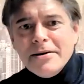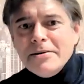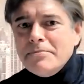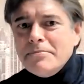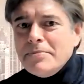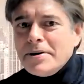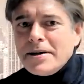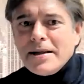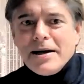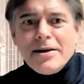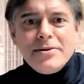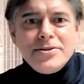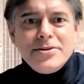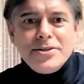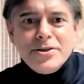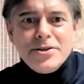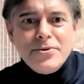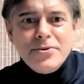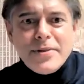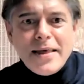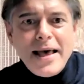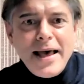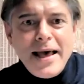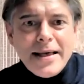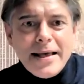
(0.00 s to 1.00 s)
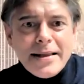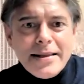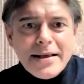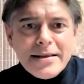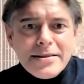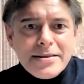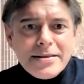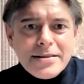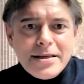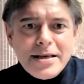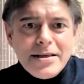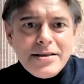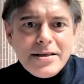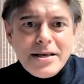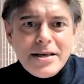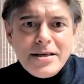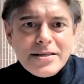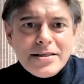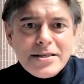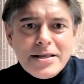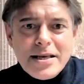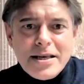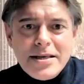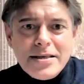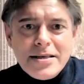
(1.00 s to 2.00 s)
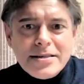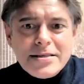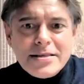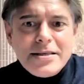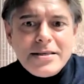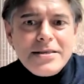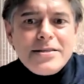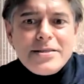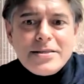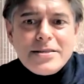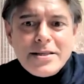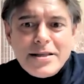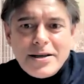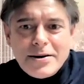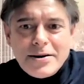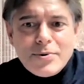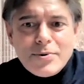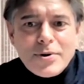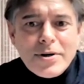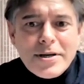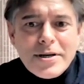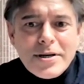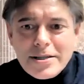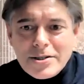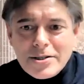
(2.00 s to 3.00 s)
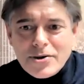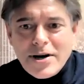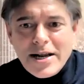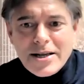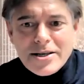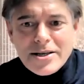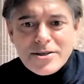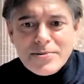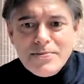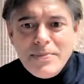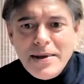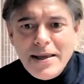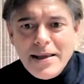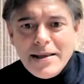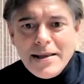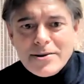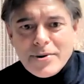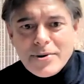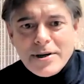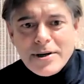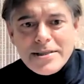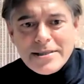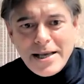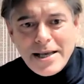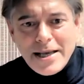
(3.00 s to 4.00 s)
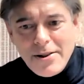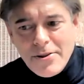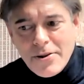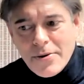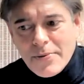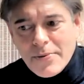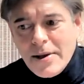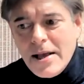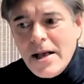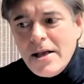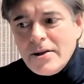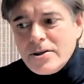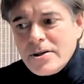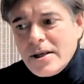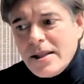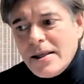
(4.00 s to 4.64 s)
But I'll do that. It's what attracts me. So I tell them.